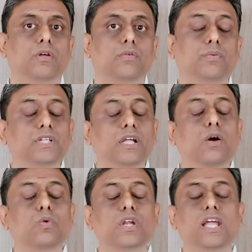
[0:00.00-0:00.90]

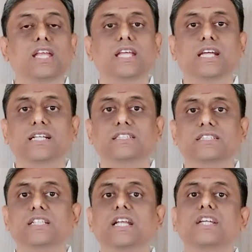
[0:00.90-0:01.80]
without any
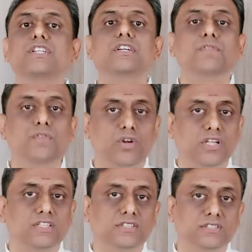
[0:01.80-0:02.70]
consideration for
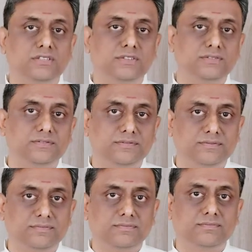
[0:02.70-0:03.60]
others.
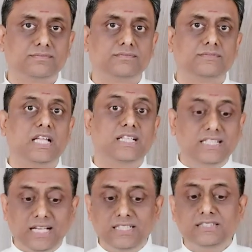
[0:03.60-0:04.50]

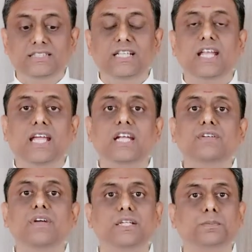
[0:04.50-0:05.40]
That is the
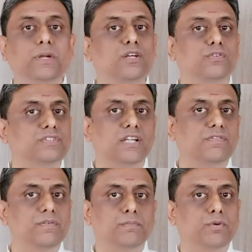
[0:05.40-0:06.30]
negative aspect of
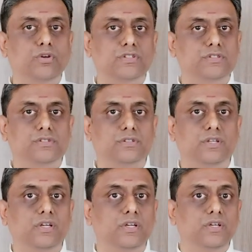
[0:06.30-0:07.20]
self-importance.
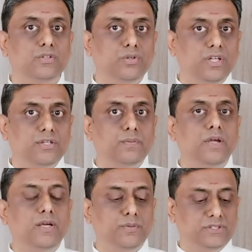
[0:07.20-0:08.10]
So that's
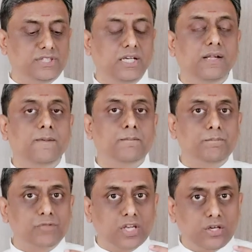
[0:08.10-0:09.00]
why it was said,
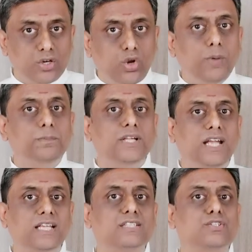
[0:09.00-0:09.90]
drop
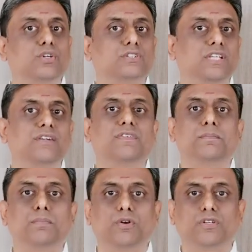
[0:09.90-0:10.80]
that extra
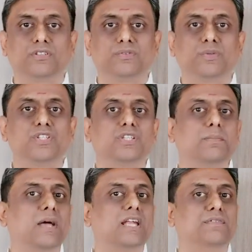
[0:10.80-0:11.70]
self-importance, which is a
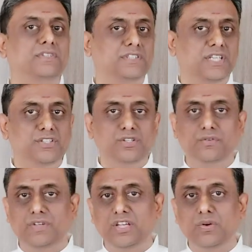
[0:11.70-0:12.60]
manifestation
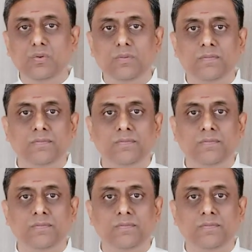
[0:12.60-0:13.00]
of ego.